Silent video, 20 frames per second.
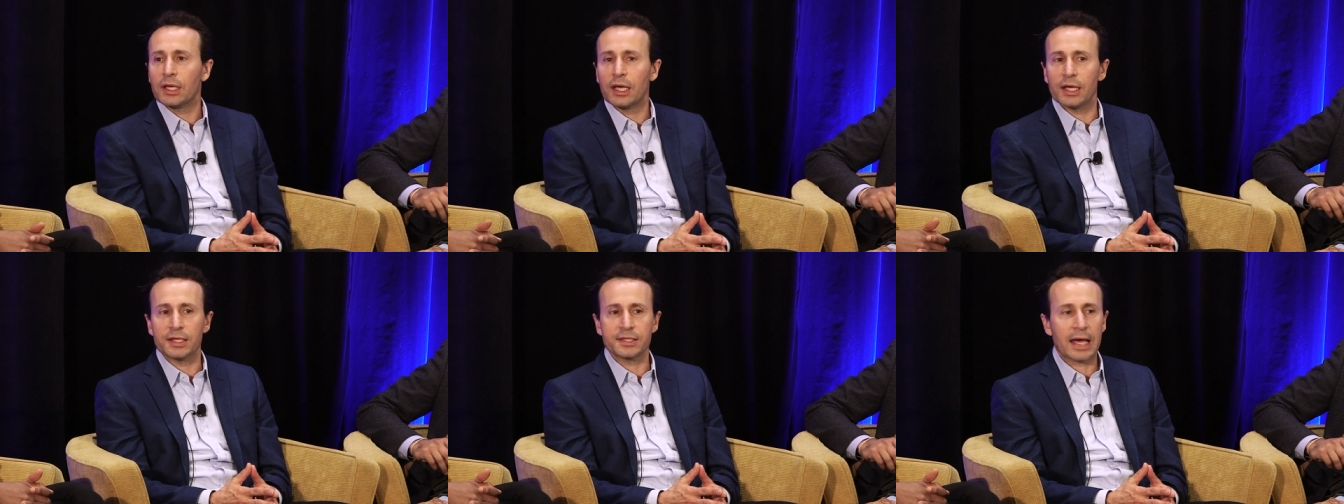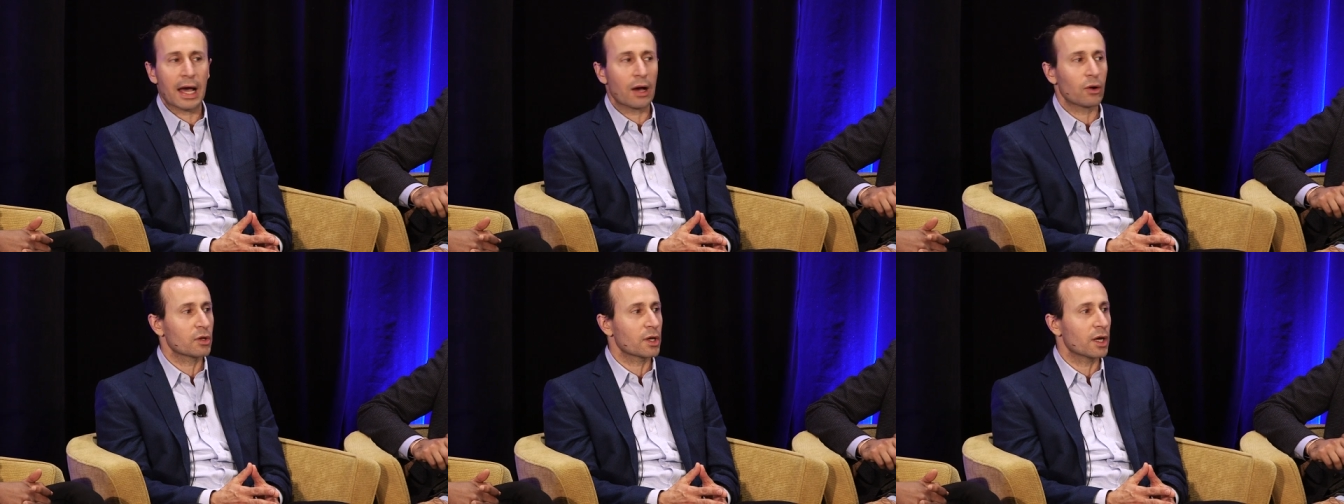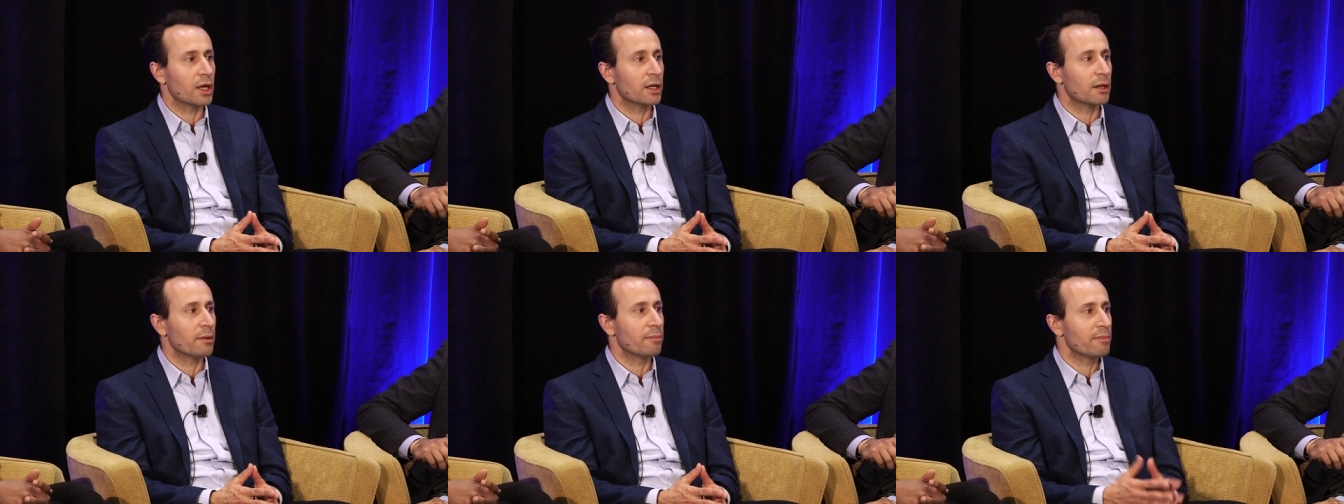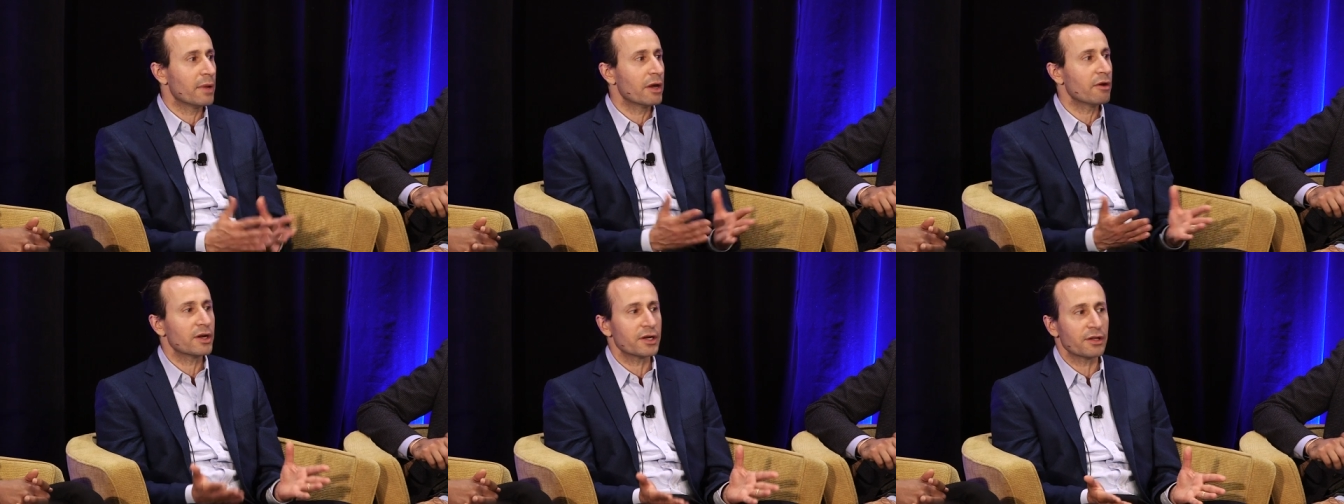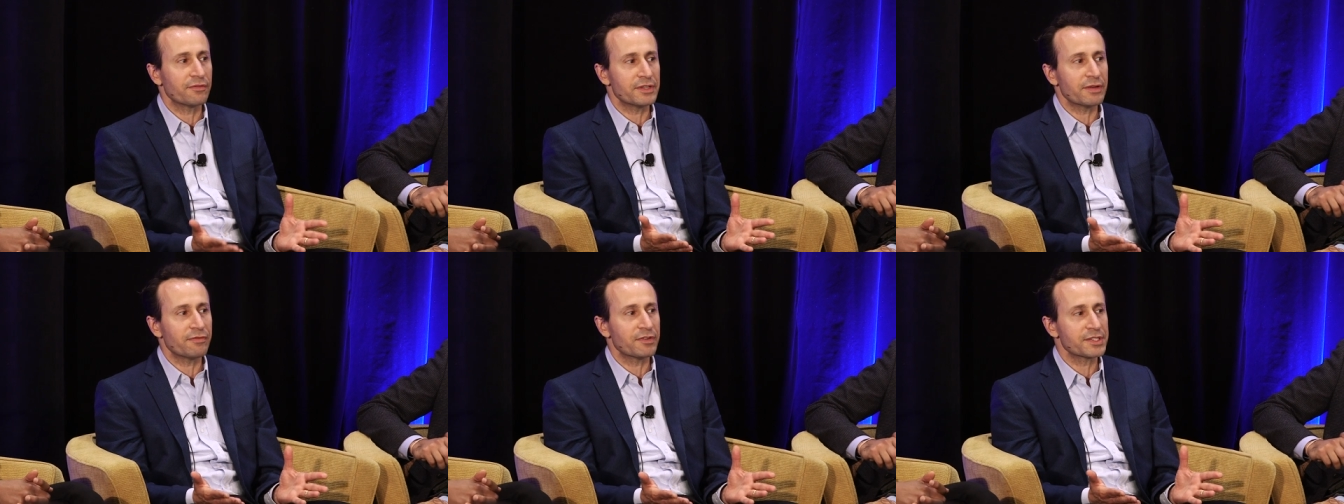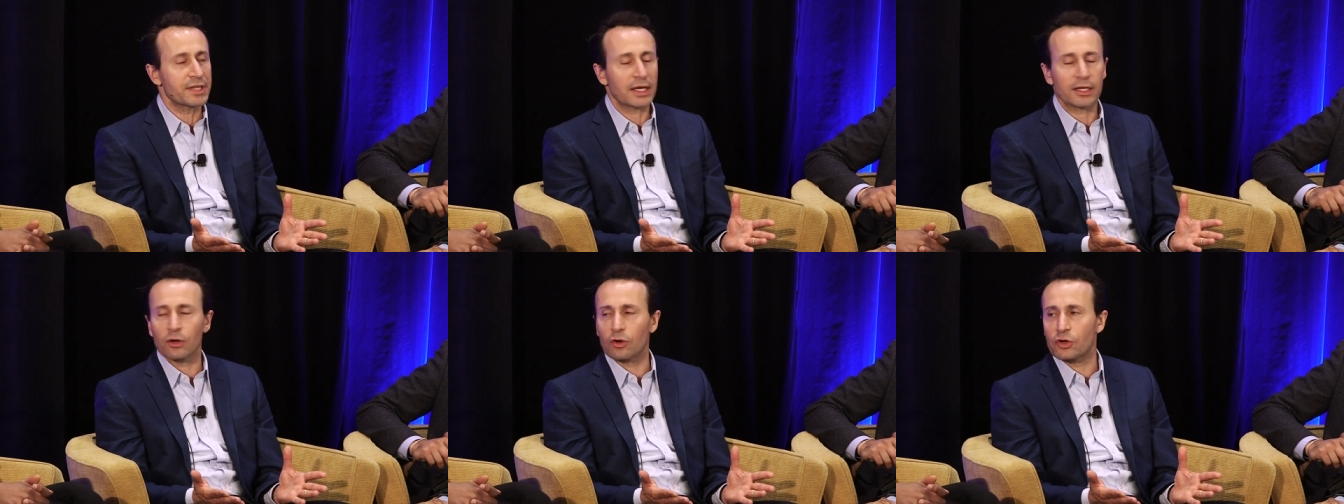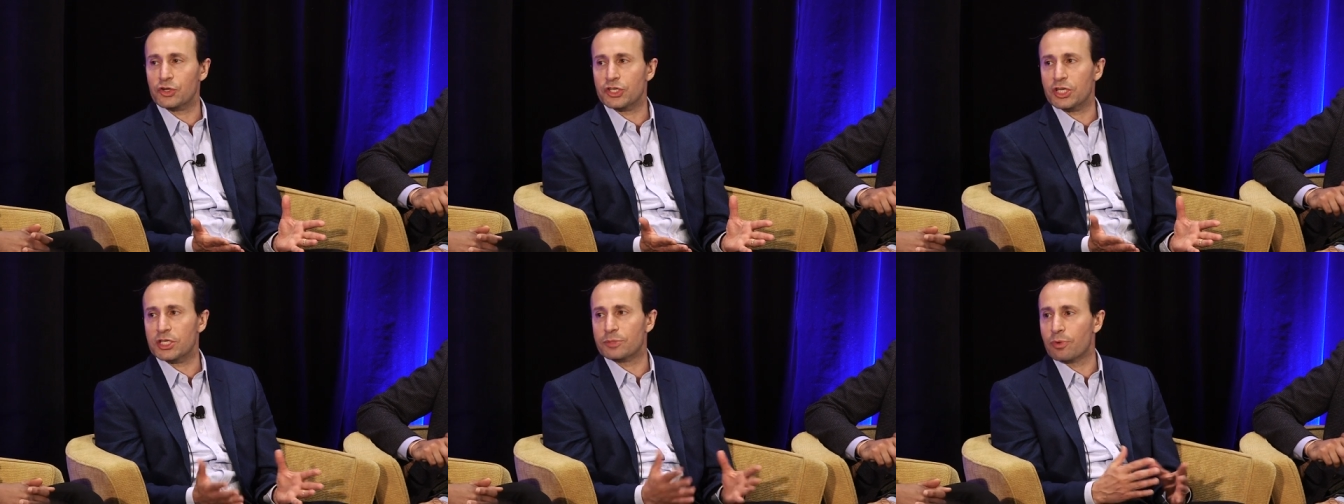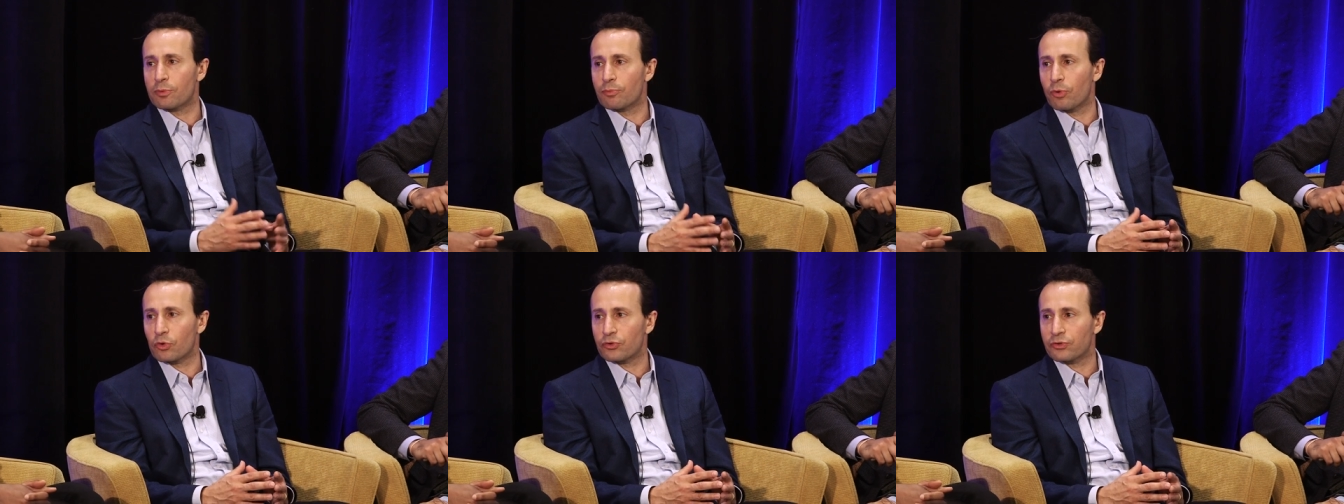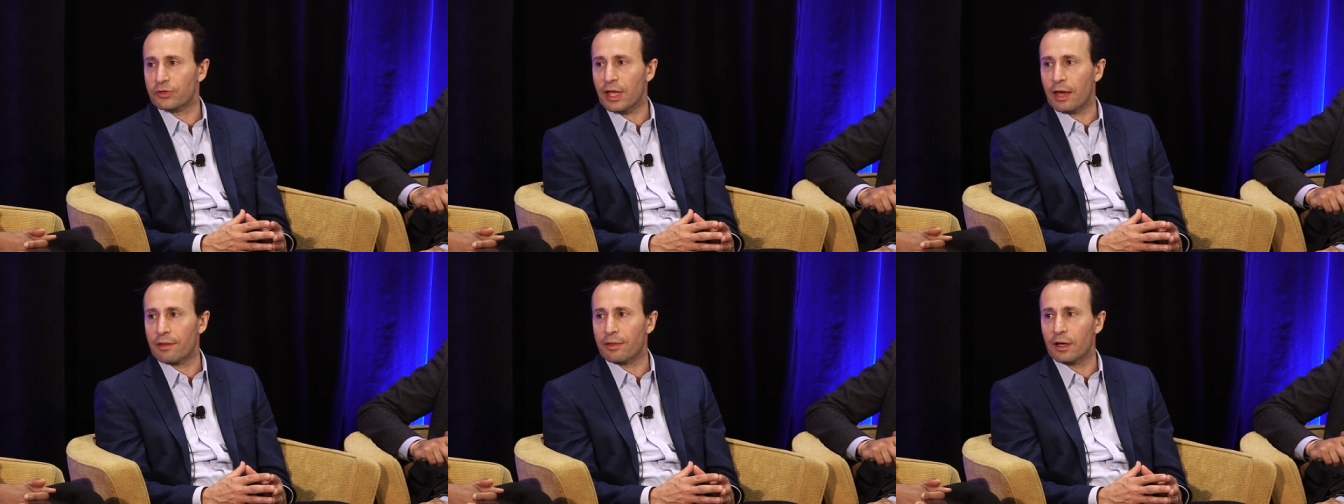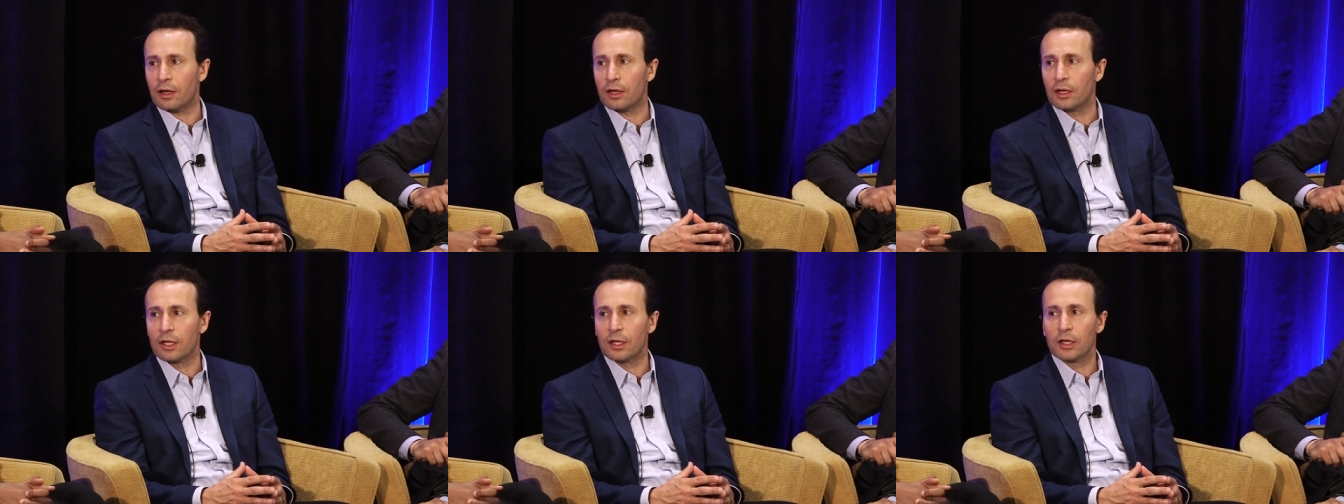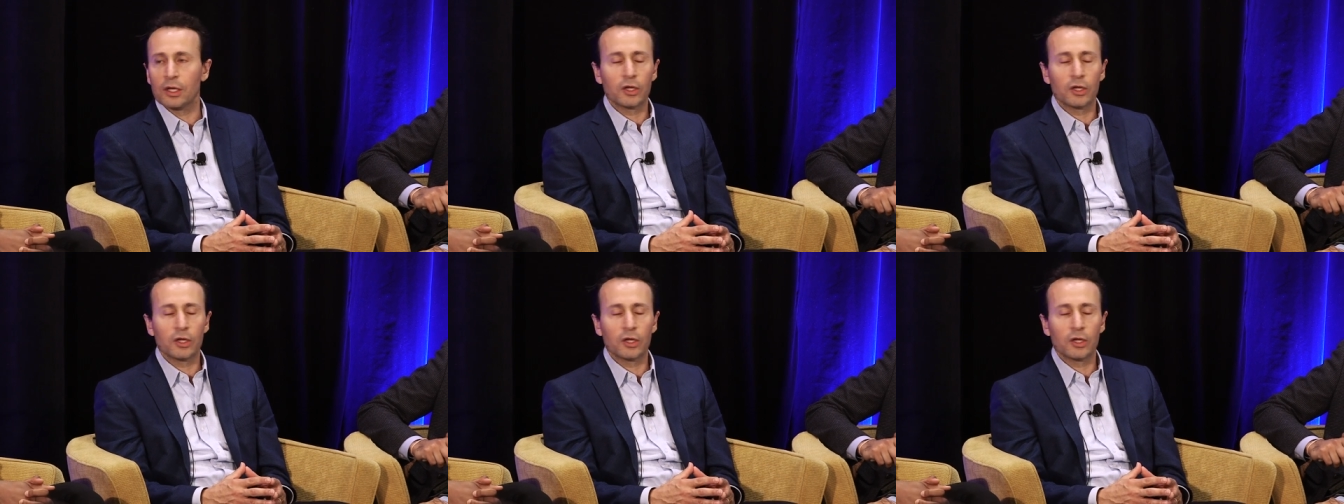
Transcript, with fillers: It's how can a myriad of different technologies be brought together